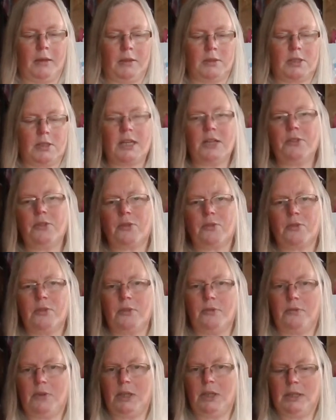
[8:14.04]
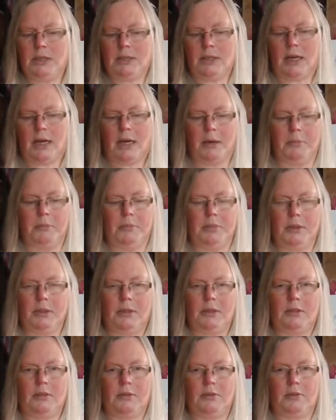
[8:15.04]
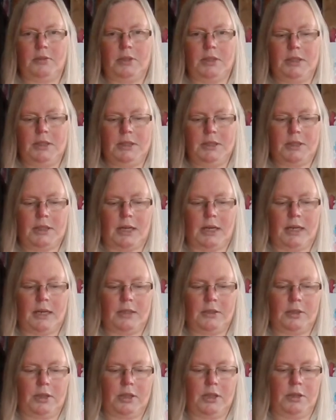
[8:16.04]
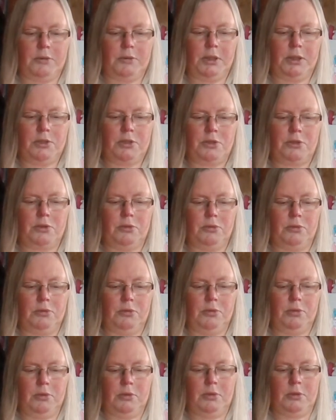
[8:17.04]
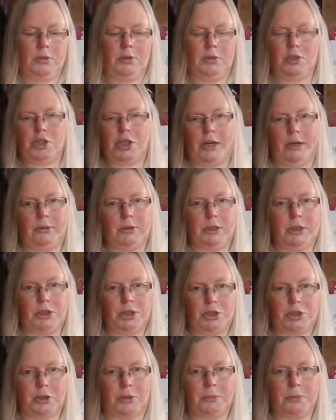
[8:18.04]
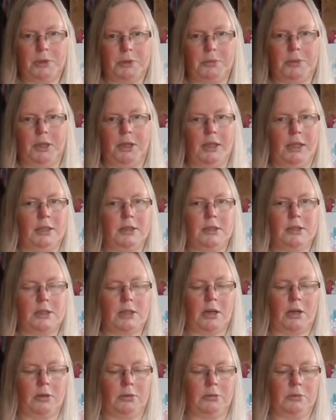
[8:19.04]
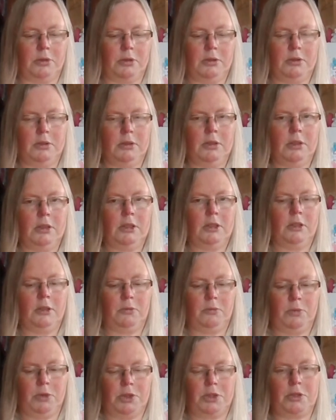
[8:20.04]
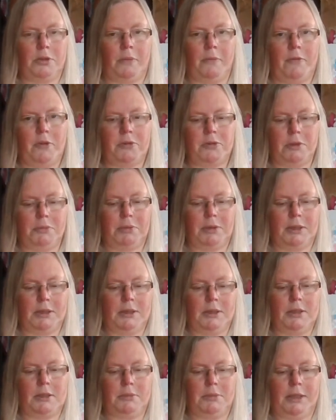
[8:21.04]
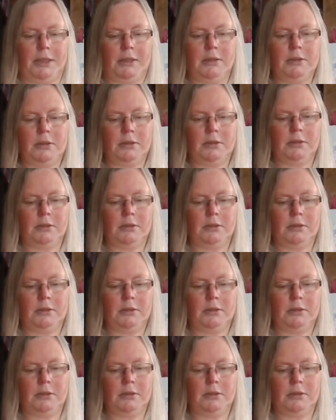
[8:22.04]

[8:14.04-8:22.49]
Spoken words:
it's done through the Vinnie's Hub, but these aren't going to the charity shop to be then sold, which I'm very pleased about.